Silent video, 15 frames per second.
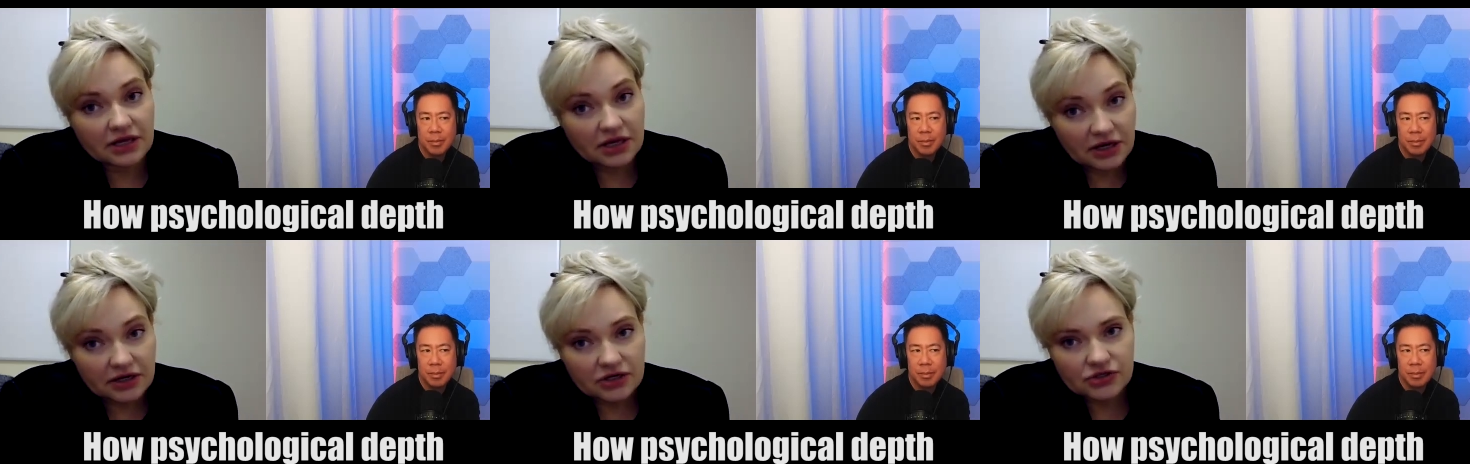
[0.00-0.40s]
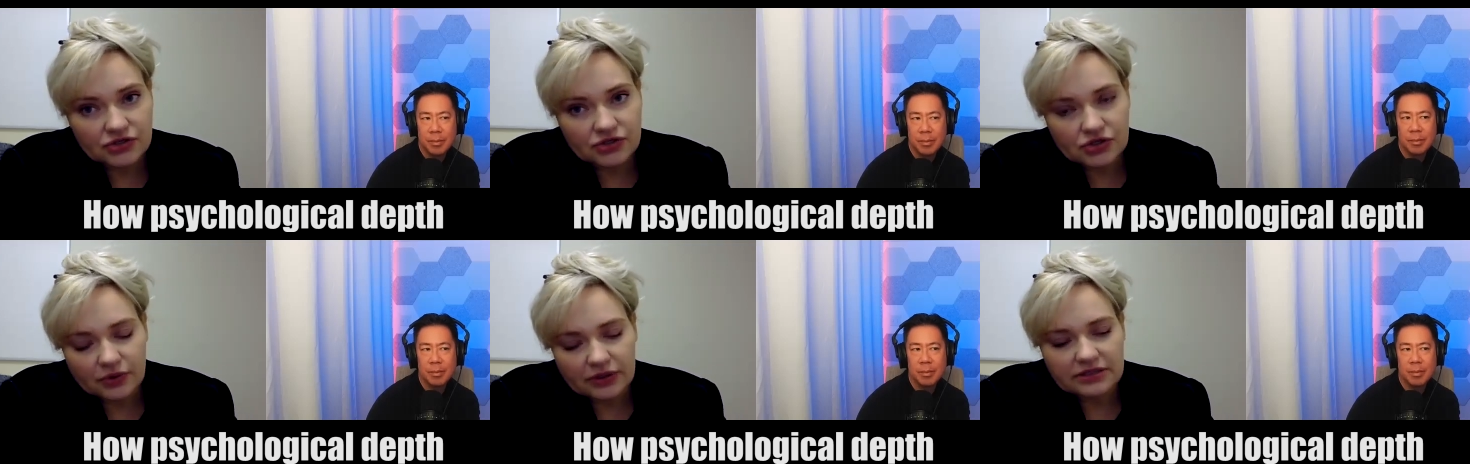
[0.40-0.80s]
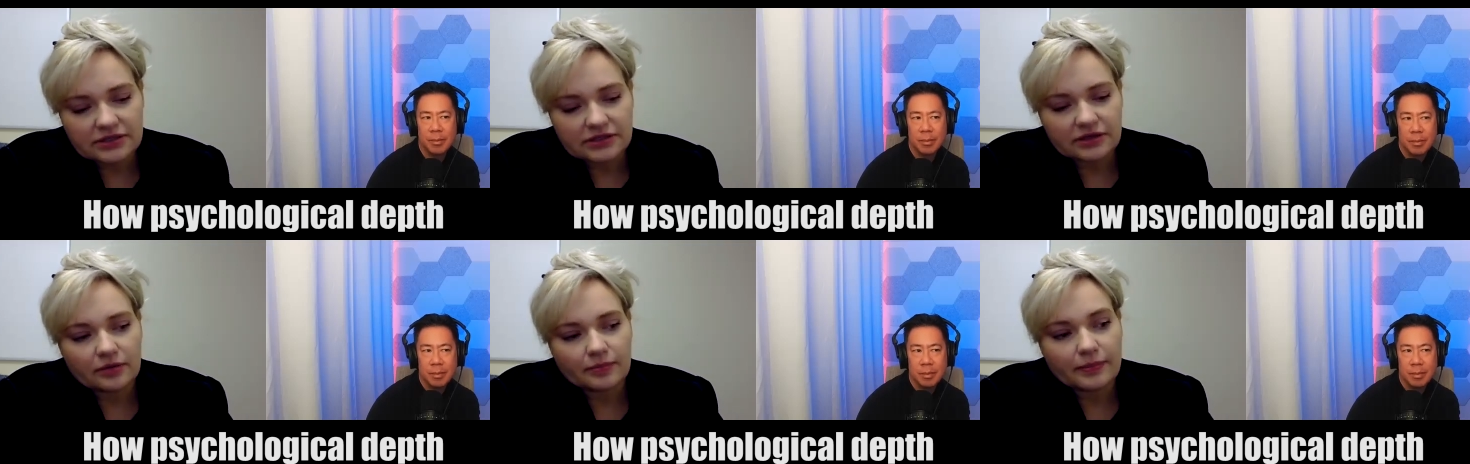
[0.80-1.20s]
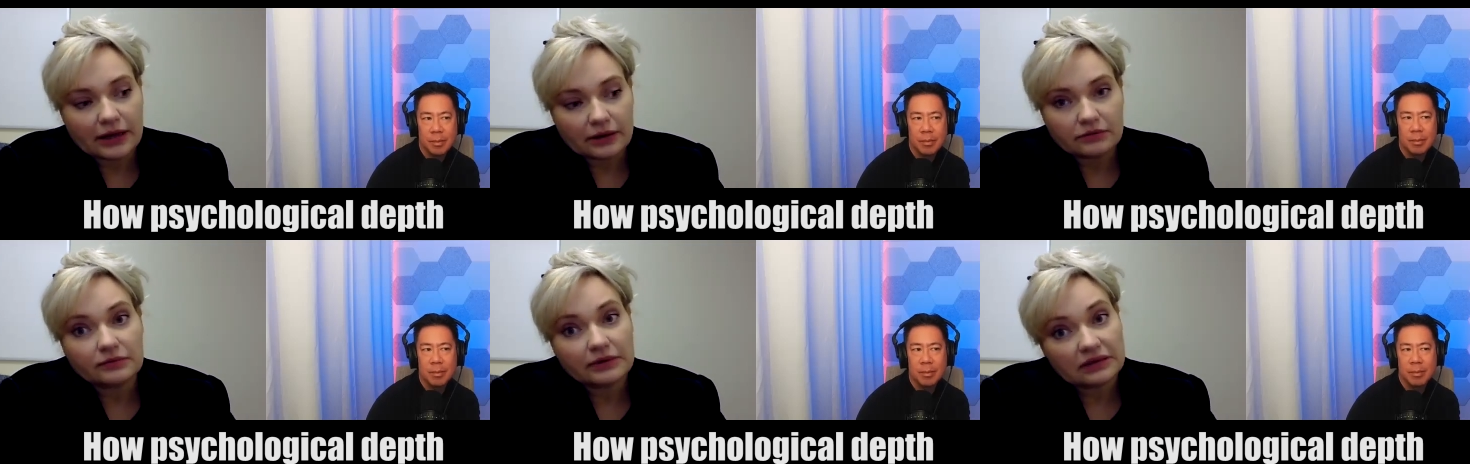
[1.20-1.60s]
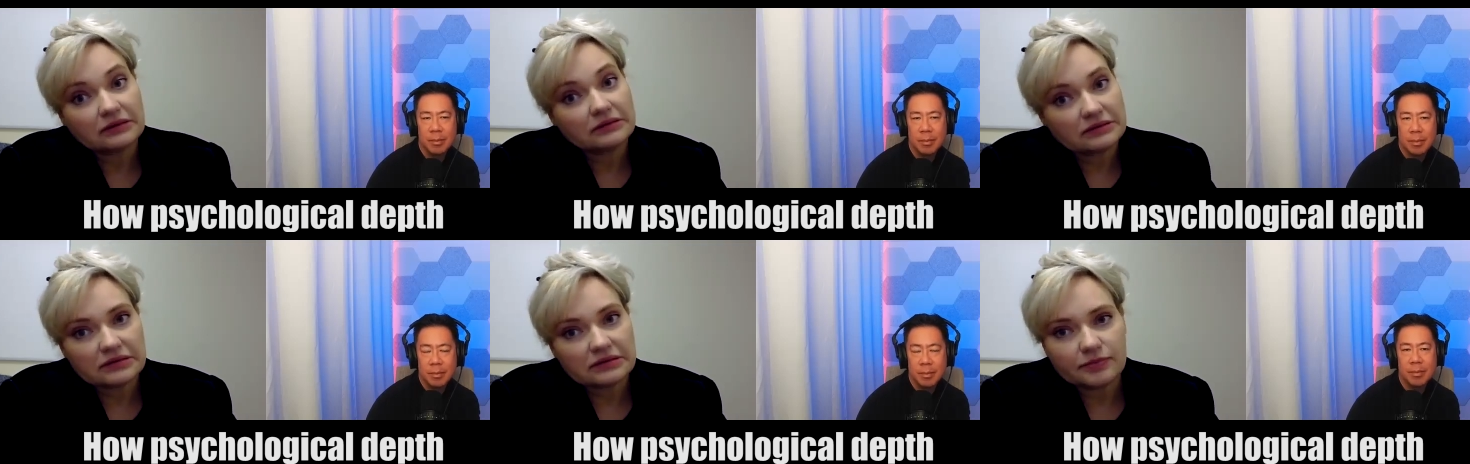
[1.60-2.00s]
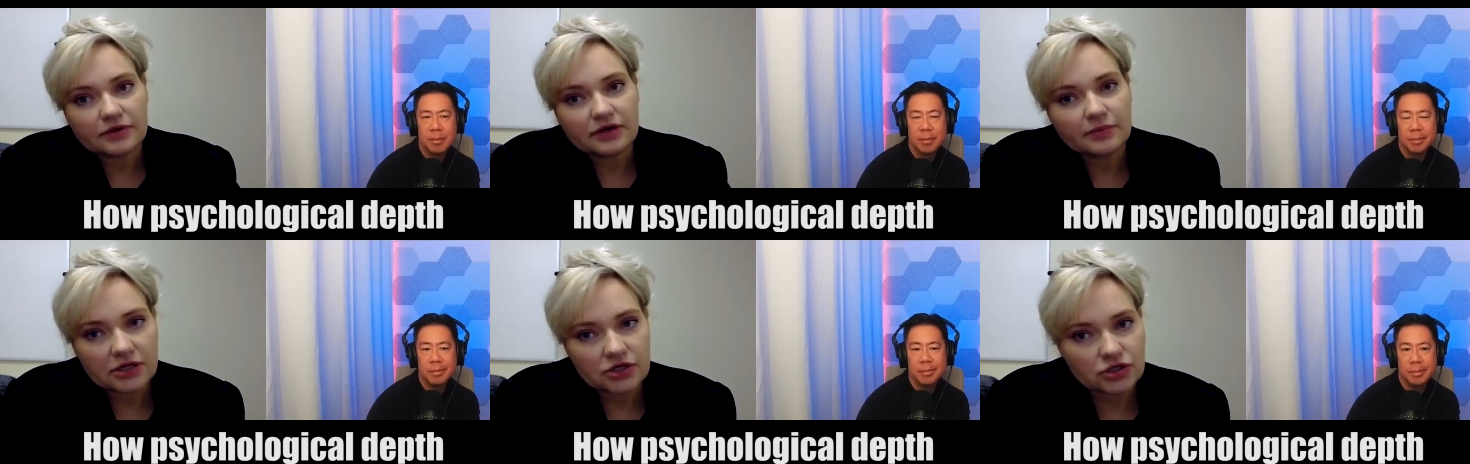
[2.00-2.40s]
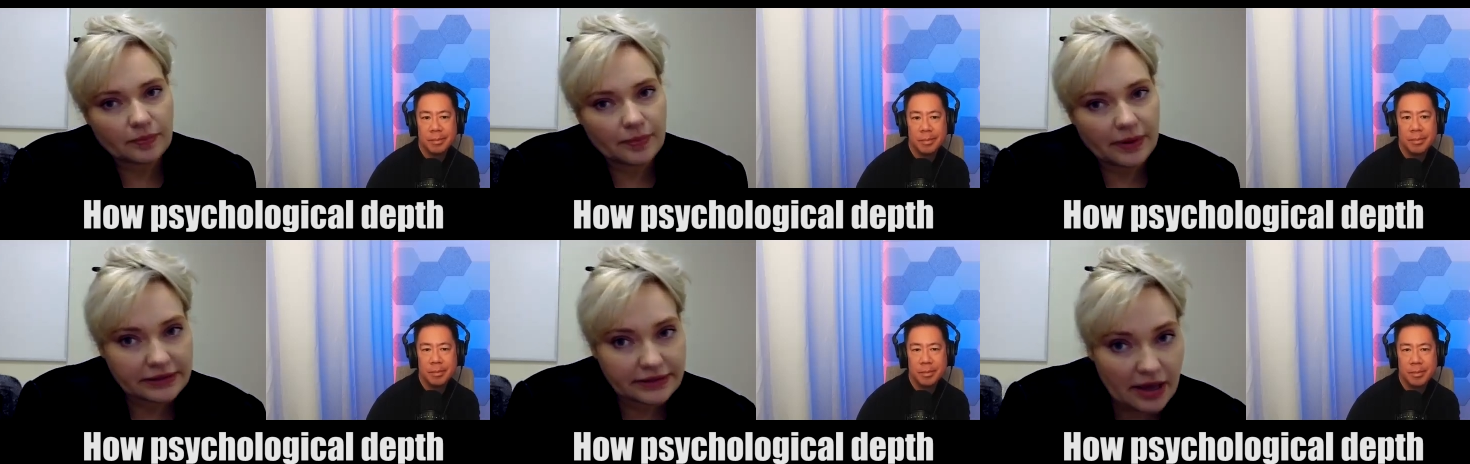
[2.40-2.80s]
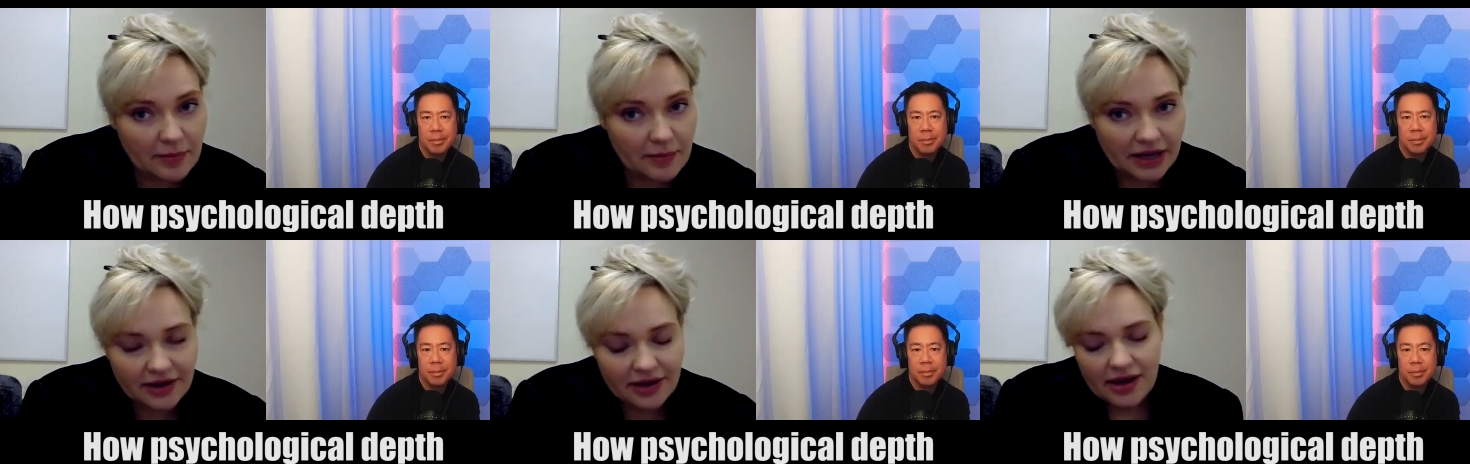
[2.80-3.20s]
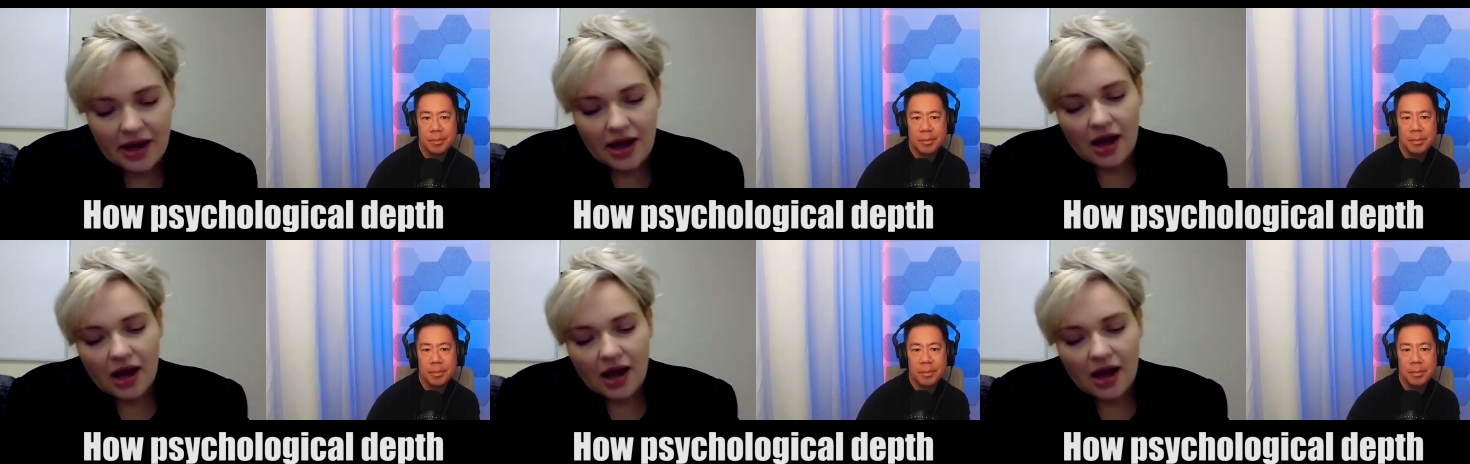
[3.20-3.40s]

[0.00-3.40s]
Speaker 1: years so until about well until pretty much the pandemic